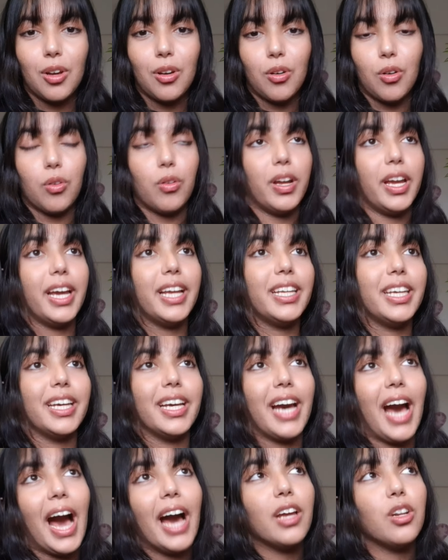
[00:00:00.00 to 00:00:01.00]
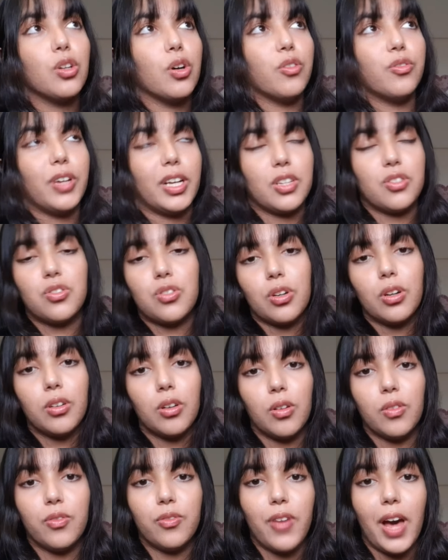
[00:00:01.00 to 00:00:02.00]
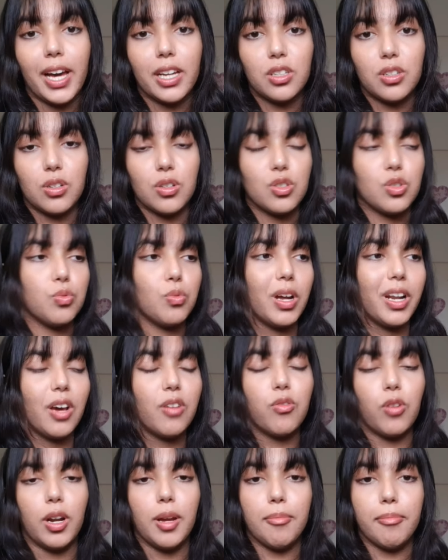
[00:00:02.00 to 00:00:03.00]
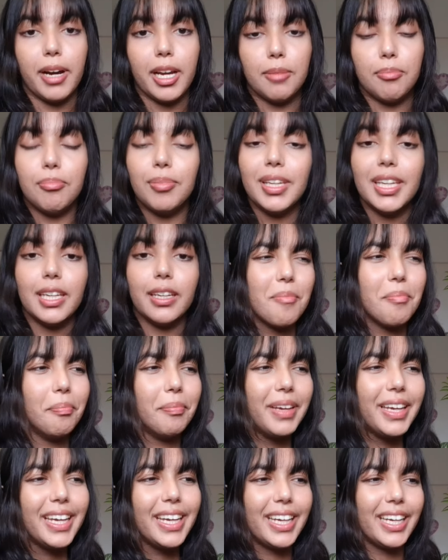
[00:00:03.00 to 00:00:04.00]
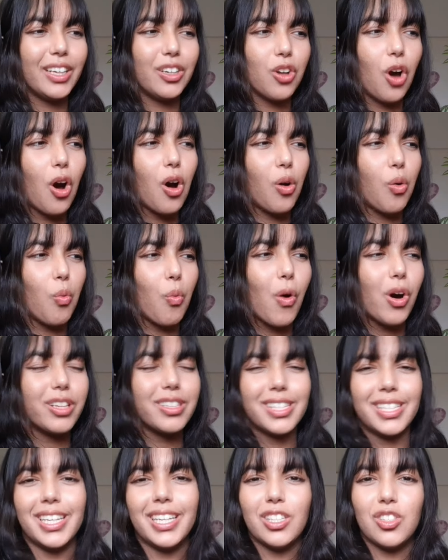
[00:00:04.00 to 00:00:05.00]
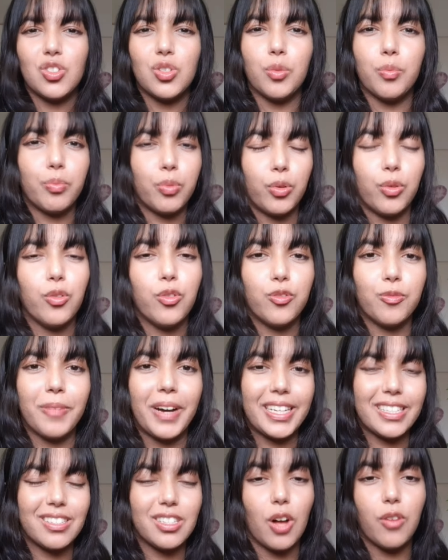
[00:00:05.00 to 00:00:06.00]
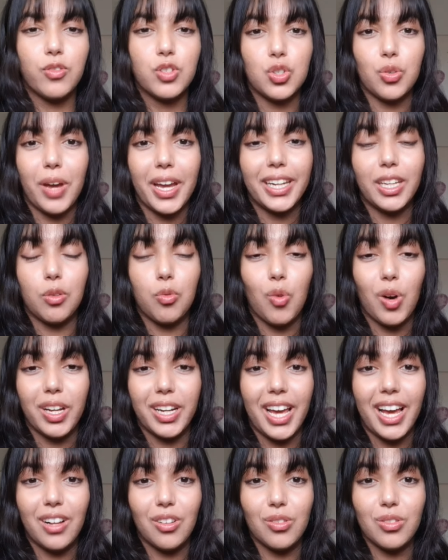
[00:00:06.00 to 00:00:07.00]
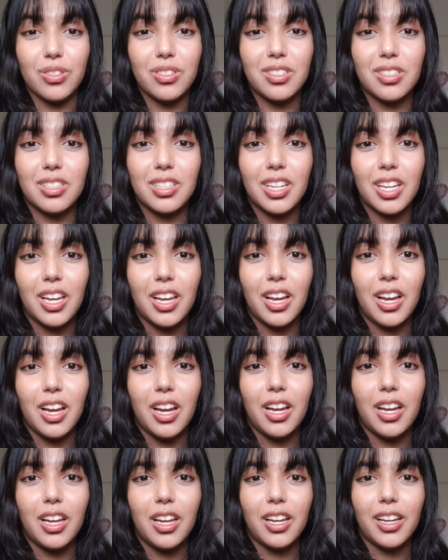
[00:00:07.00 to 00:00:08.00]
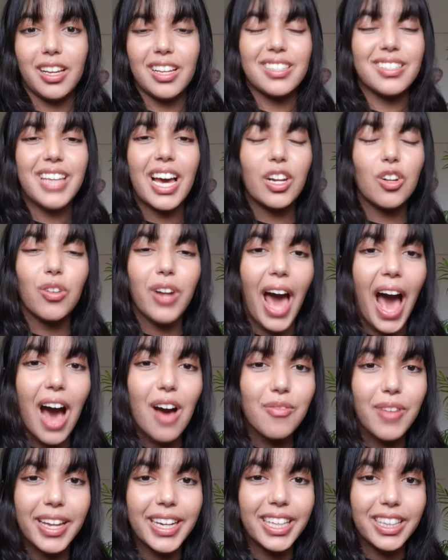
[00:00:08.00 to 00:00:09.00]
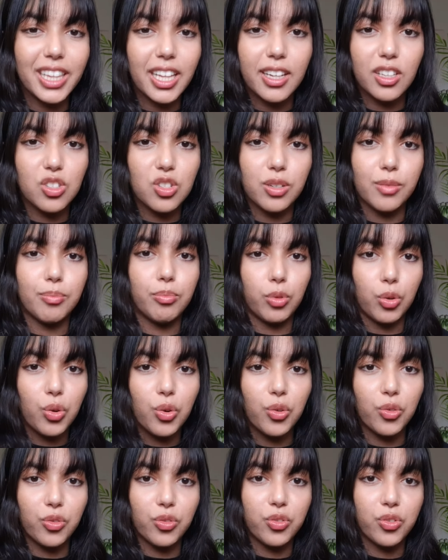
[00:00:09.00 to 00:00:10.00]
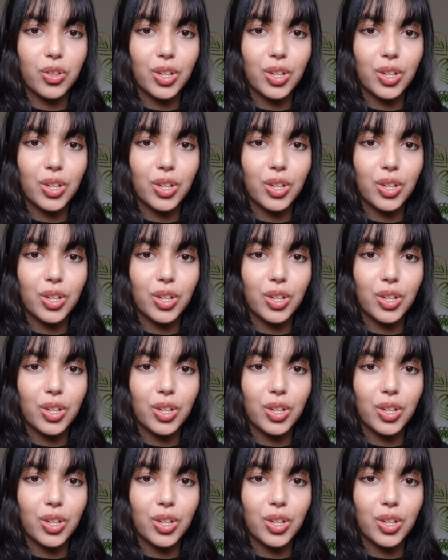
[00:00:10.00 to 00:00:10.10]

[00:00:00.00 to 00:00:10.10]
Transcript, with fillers: or any kind of external factors, whatever it might be. Me not wanting to prove myself to anyone else because I don't have anything to prove